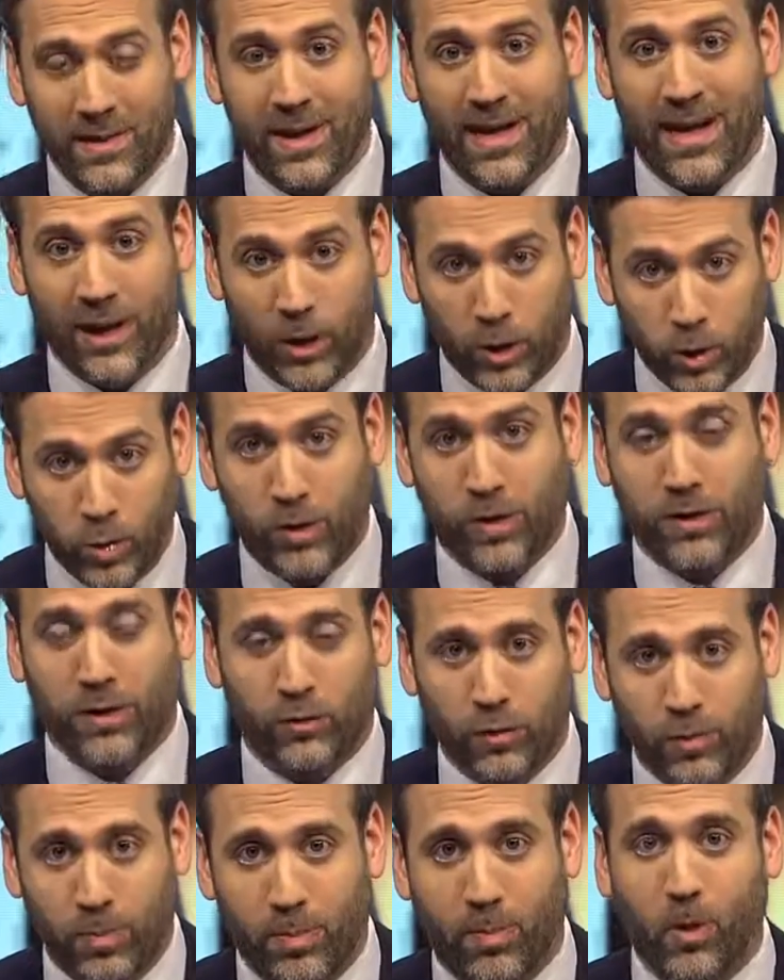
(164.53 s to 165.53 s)
including the
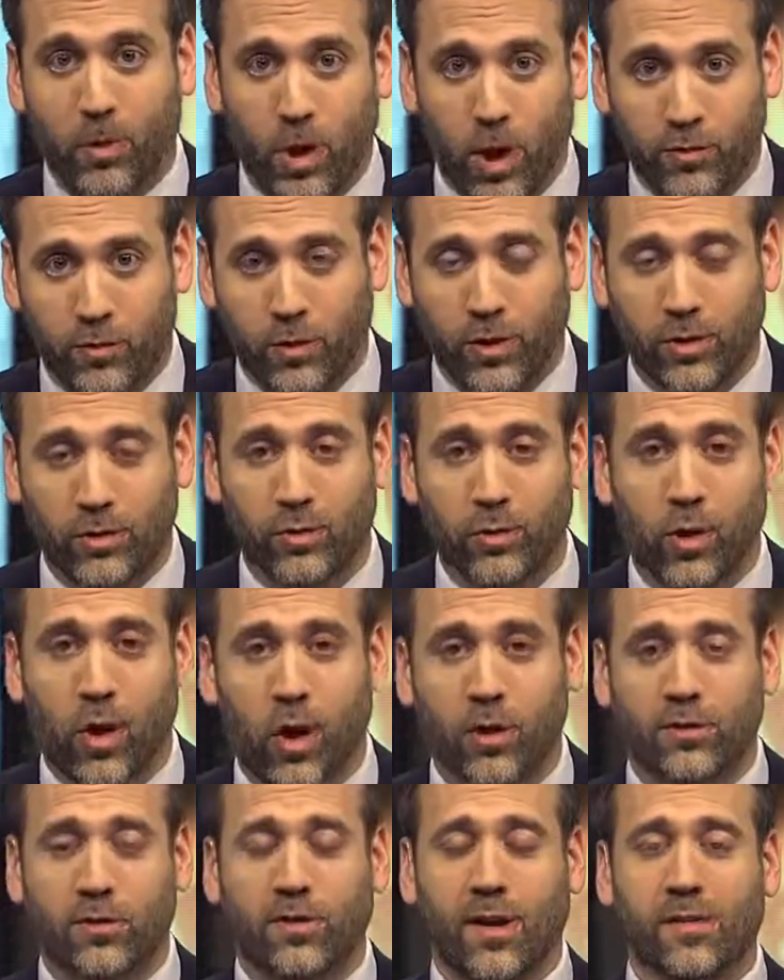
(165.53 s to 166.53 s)
Super Bowl loss, only 2
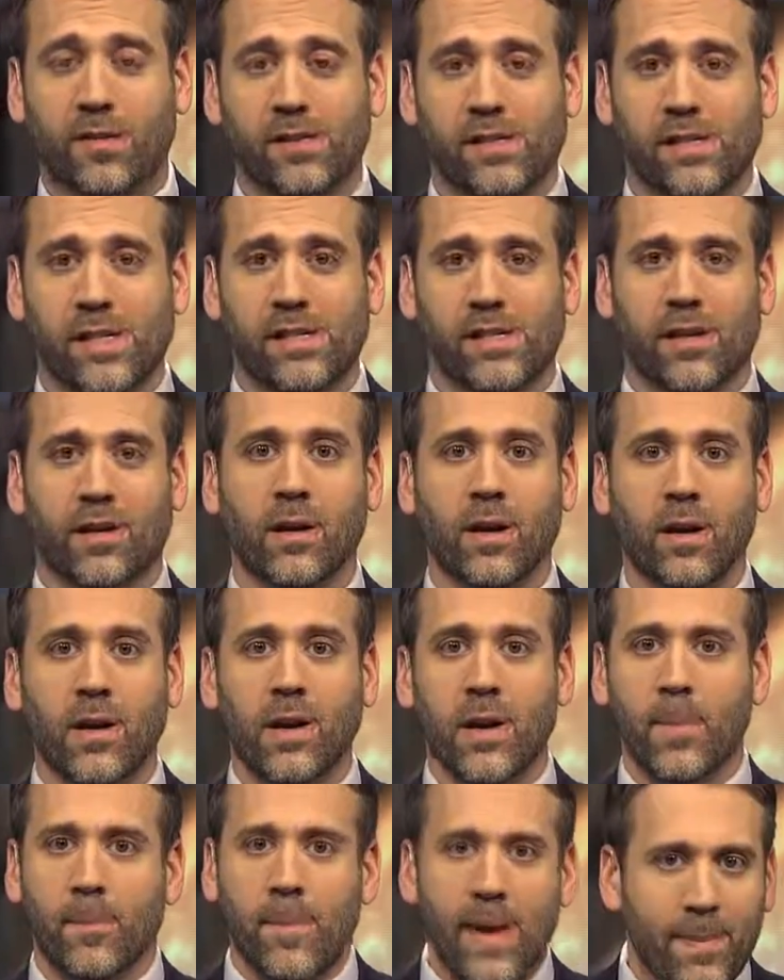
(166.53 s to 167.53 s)
losses on the season,
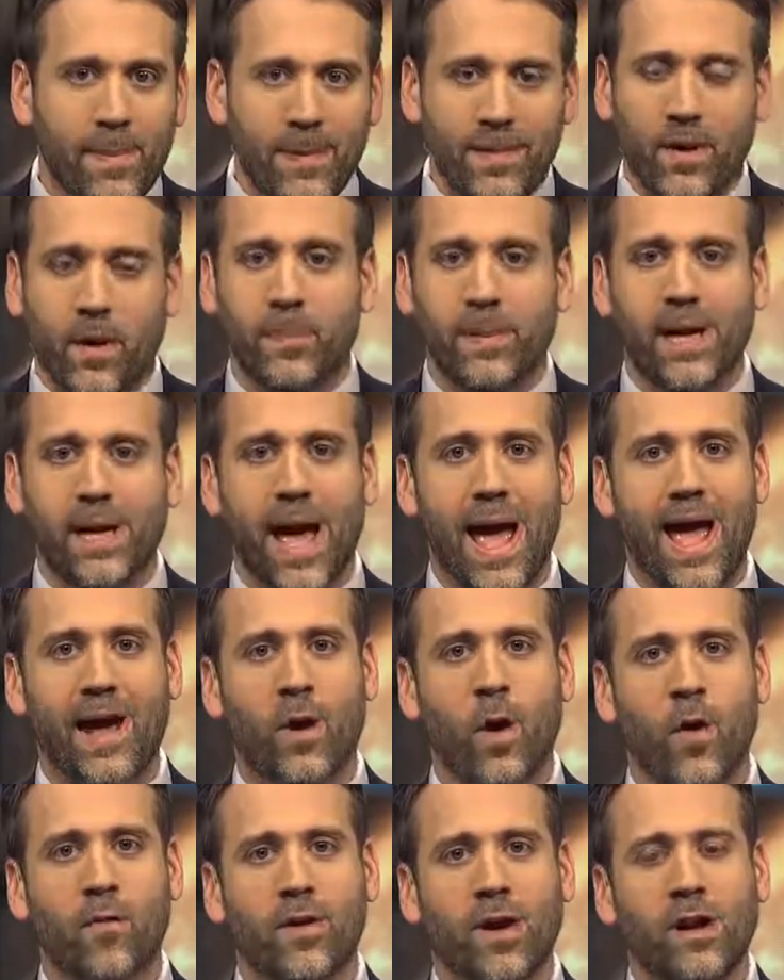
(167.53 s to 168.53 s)
maybe there'd be a
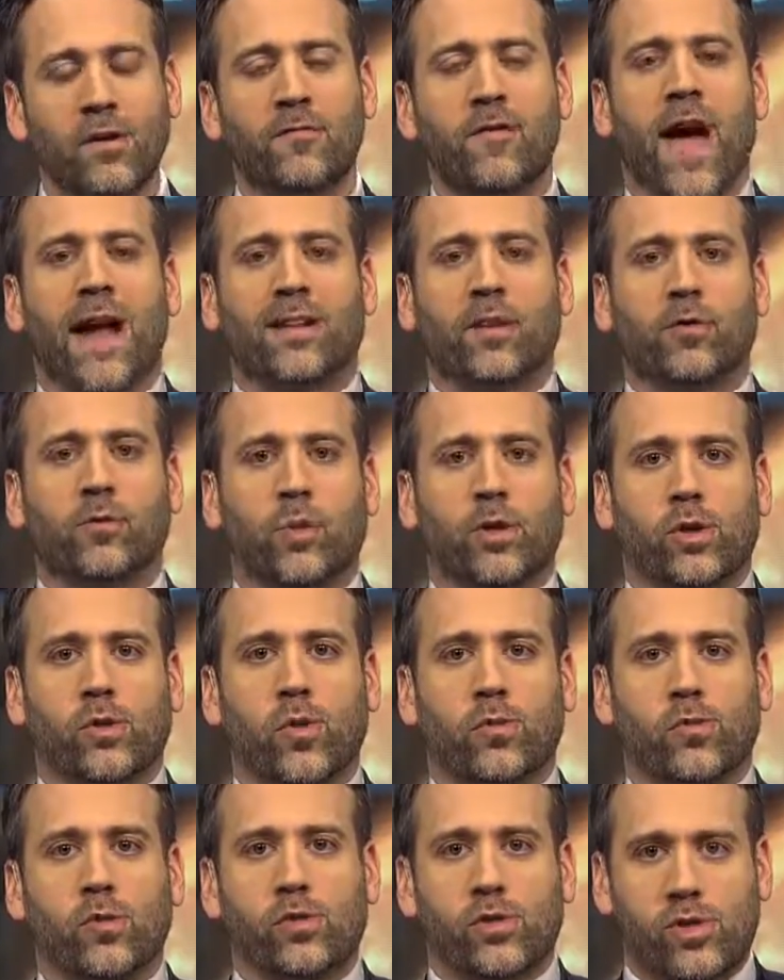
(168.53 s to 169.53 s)
hangover. And in fact, that's what
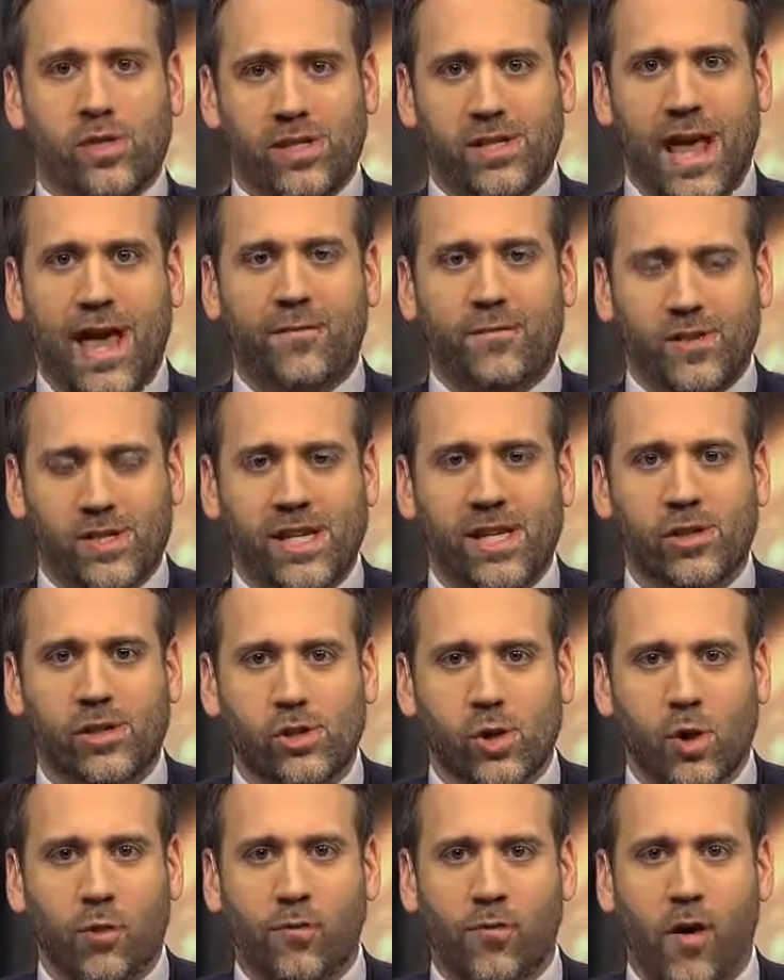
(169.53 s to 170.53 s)
you have seen
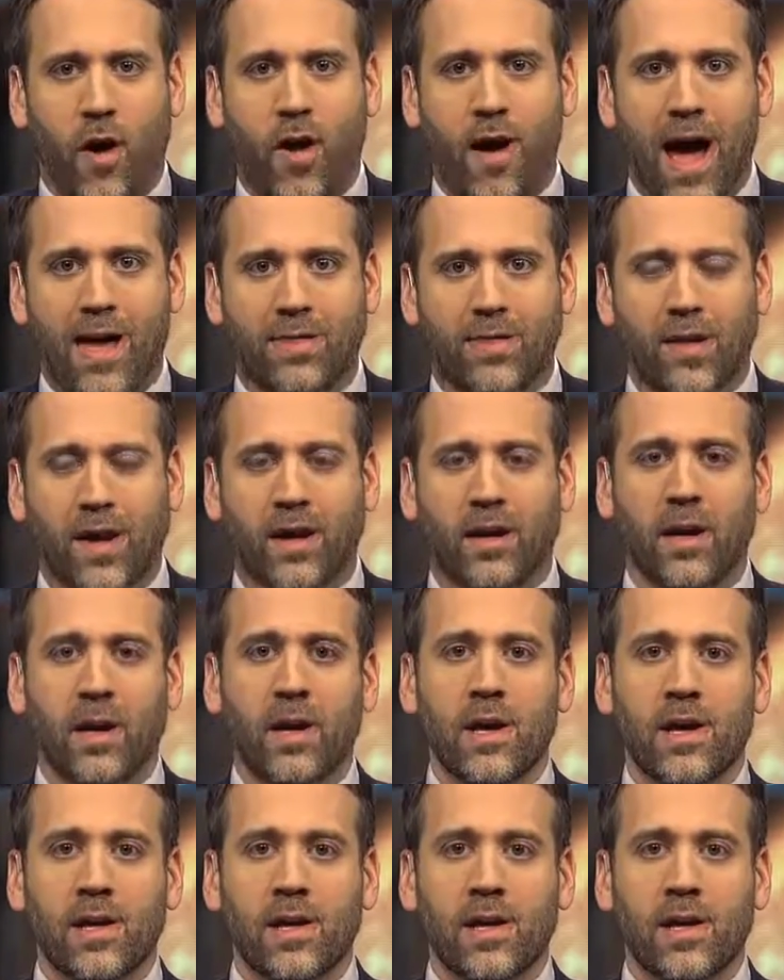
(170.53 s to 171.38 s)
so far, I think.